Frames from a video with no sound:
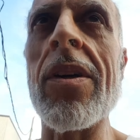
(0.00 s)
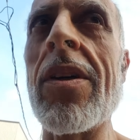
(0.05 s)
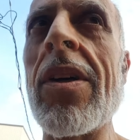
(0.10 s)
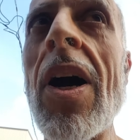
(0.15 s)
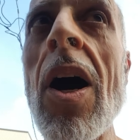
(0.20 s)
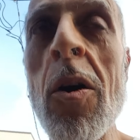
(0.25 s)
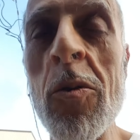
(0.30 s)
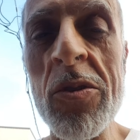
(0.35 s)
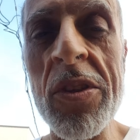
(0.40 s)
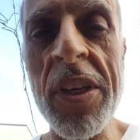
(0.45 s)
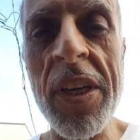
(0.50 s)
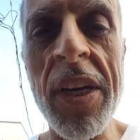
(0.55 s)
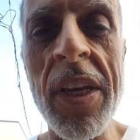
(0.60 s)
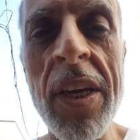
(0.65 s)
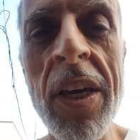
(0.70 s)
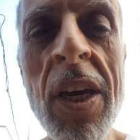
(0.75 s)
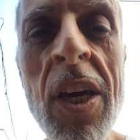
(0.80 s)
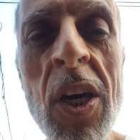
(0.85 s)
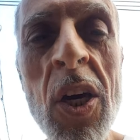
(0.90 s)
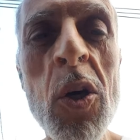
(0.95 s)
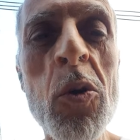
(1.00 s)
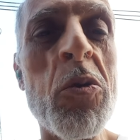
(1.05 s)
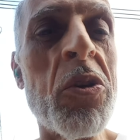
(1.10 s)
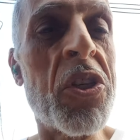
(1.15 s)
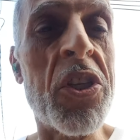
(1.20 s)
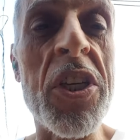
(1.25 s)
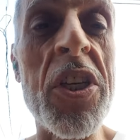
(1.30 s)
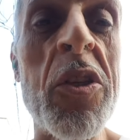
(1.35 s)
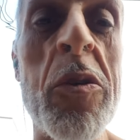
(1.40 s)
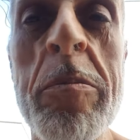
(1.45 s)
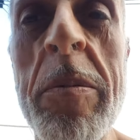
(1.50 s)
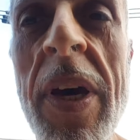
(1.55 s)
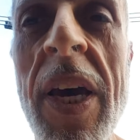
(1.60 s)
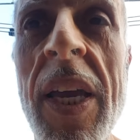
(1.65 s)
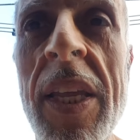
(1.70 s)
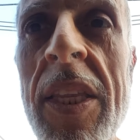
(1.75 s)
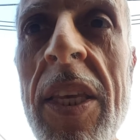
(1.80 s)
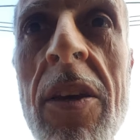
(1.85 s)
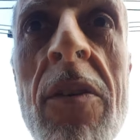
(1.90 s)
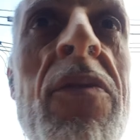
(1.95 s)
country which is
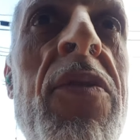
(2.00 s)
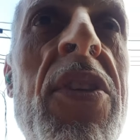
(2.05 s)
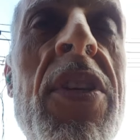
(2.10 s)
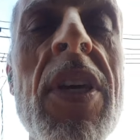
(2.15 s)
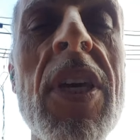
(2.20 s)
bad. If